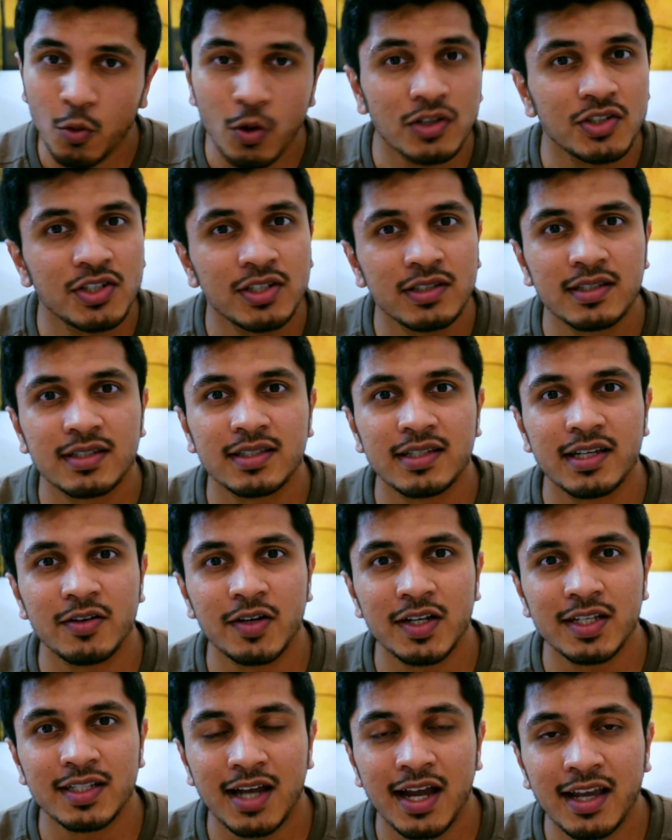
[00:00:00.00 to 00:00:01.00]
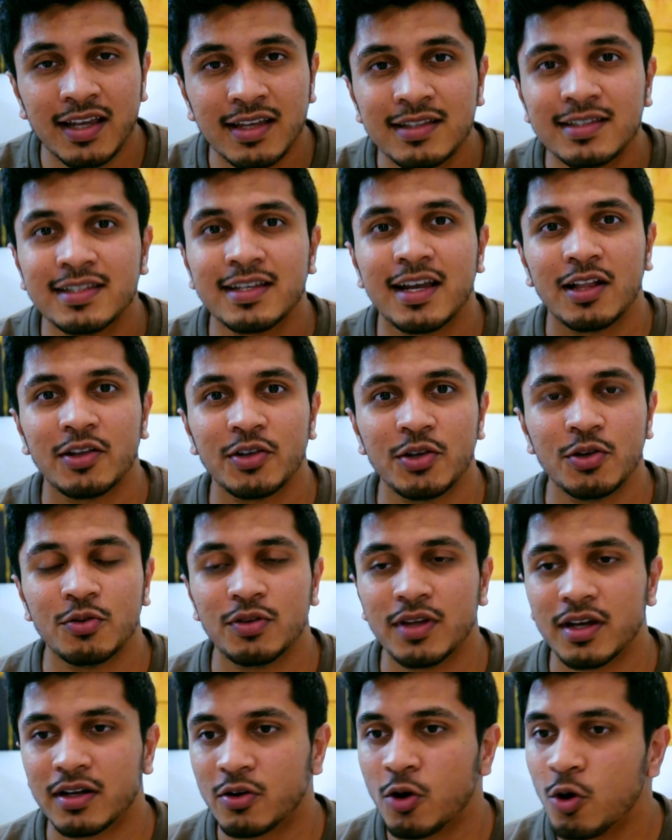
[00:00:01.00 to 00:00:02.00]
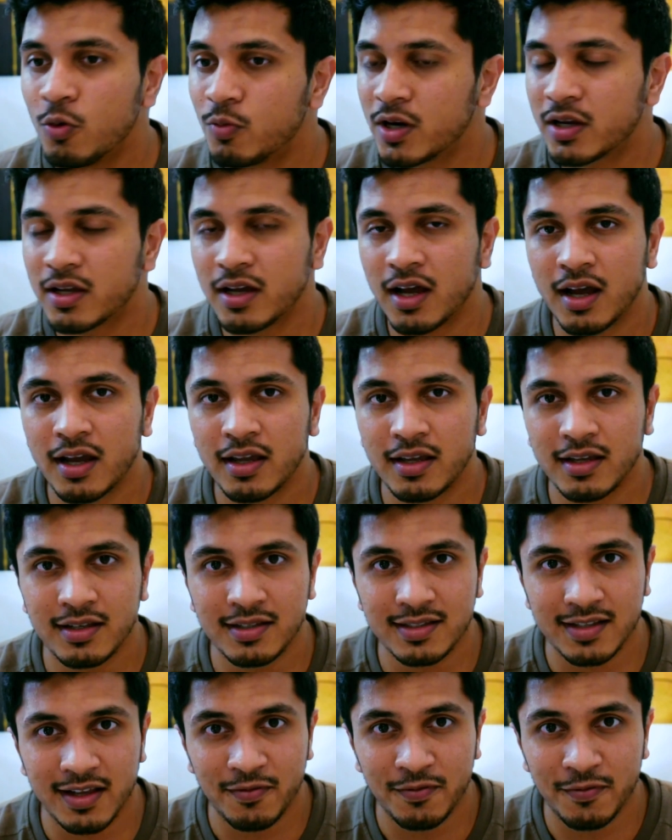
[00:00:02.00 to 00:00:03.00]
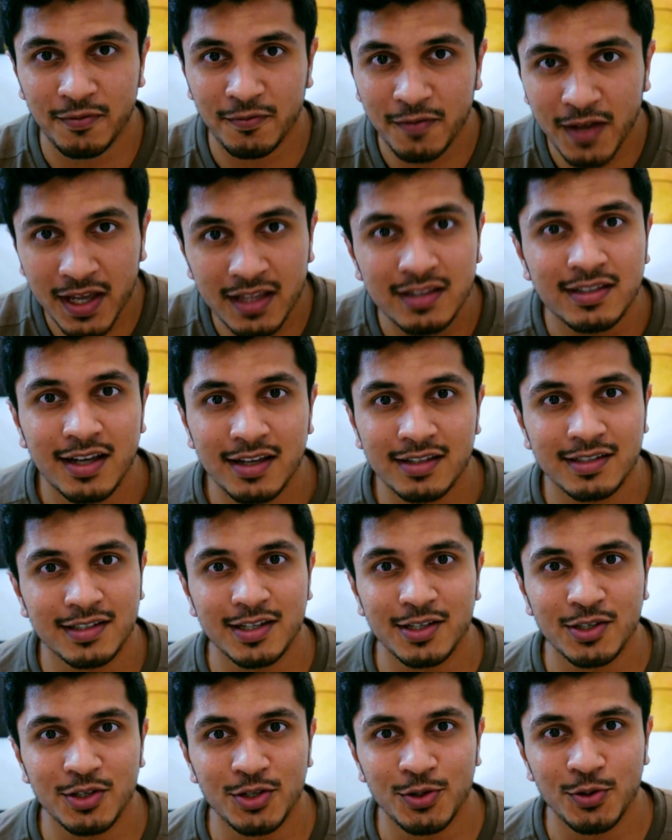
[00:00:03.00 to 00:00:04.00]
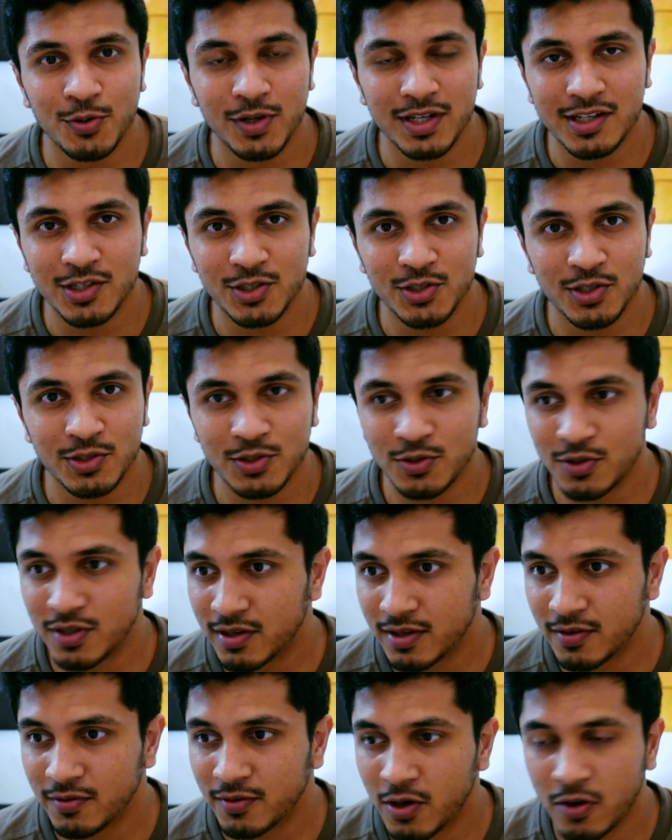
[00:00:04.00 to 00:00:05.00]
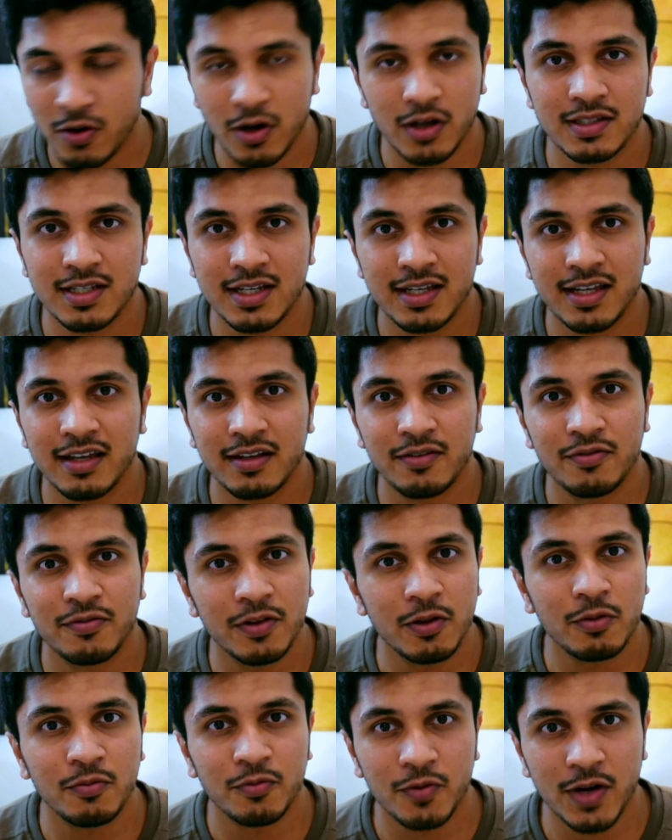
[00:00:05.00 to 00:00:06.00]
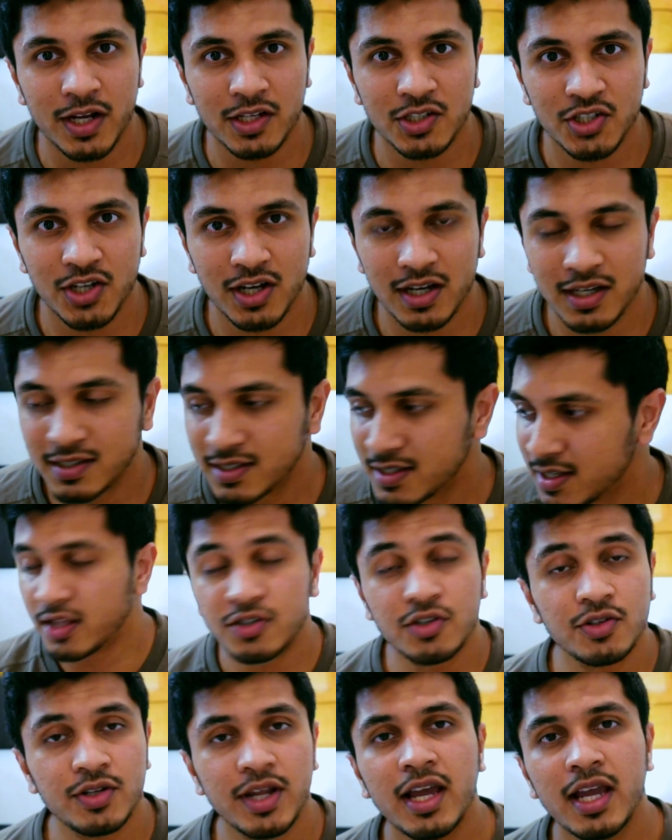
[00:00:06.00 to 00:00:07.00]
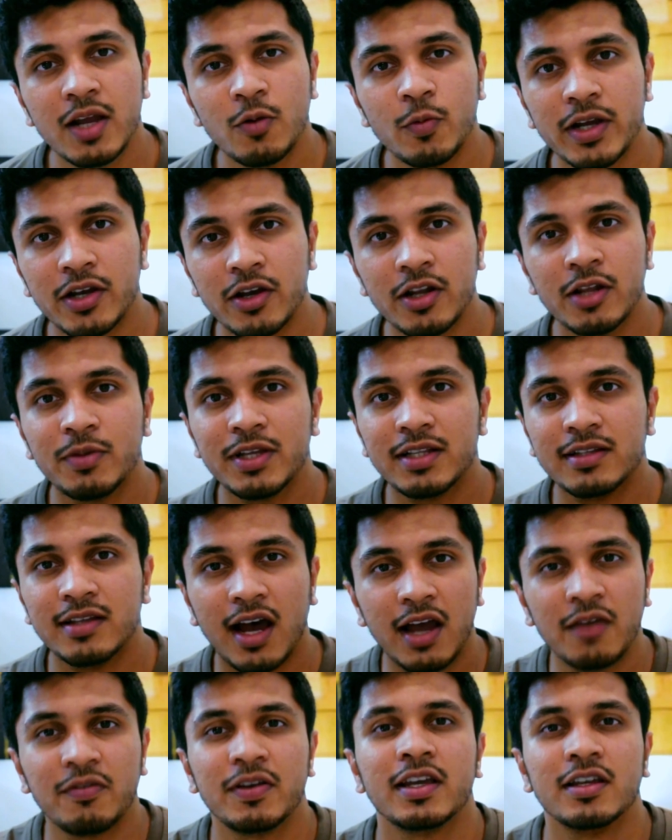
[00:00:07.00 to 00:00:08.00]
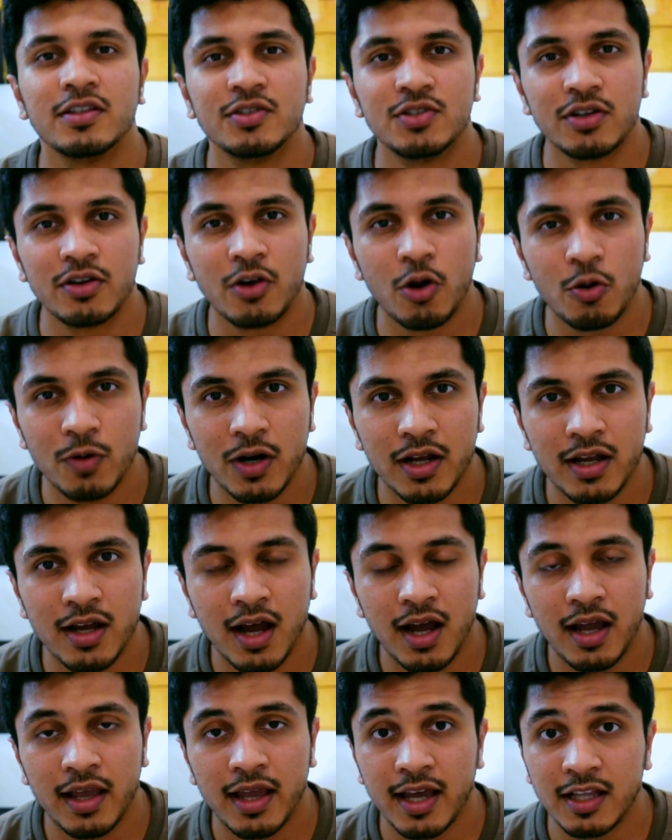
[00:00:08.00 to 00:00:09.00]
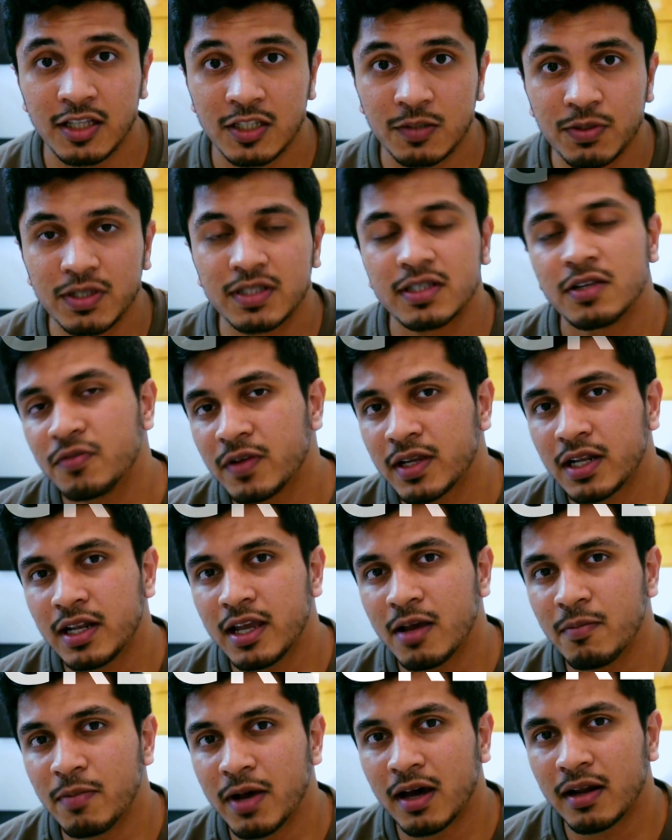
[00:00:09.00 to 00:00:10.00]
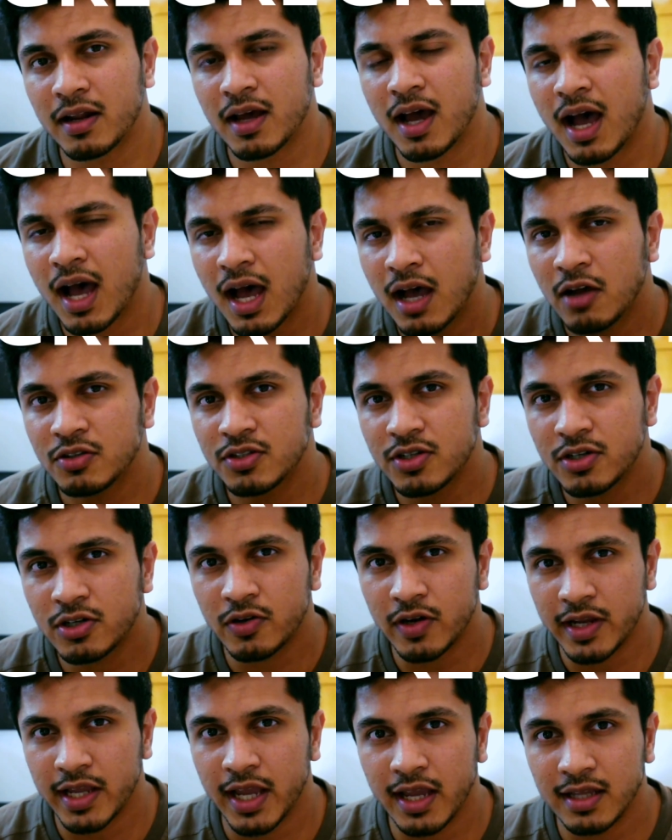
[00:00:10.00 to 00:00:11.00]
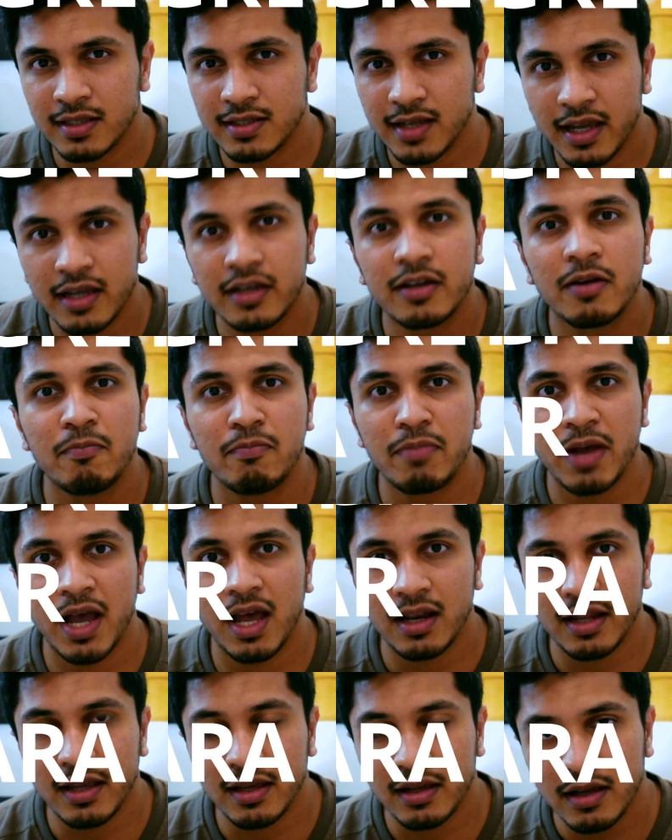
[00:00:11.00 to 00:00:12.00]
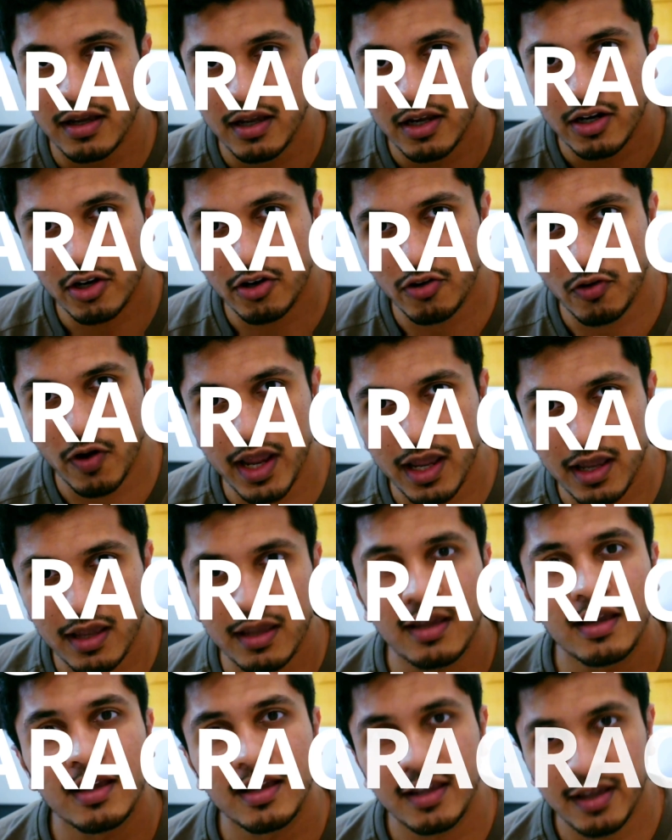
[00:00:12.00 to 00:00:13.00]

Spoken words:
watching the series, I can tell you that Cobra Kai is a fantastic new addition to the Karate Kid film franchise. And today we're going to be diving into Cobra Kai and specifically about how to create a compelling gray